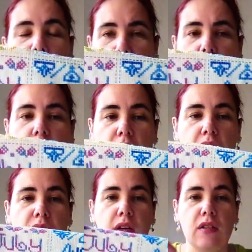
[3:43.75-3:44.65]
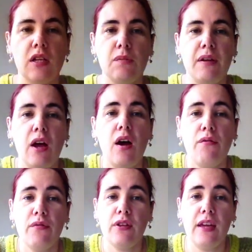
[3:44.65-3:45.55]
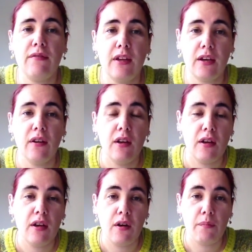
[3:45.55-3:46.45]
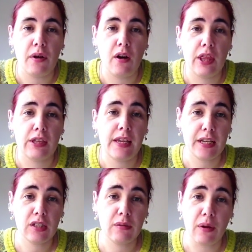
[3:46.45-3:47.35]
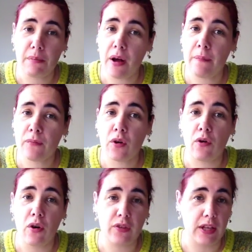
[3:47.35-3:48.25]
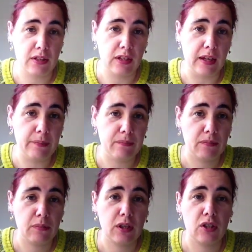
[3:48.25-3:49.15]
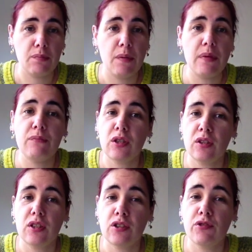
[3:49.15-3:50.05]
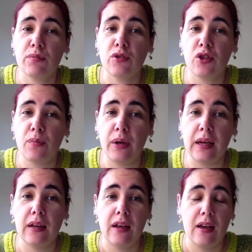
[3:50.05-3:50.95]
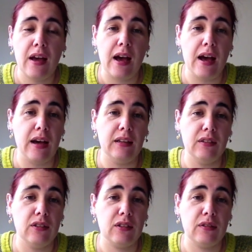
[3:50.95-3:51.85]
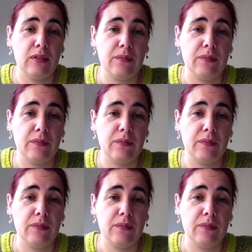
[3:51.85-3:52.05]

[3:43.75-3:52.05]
One of those evenings, I spent half of the evening either texting my mum or on the internet, because my mum started her Christmas shopping and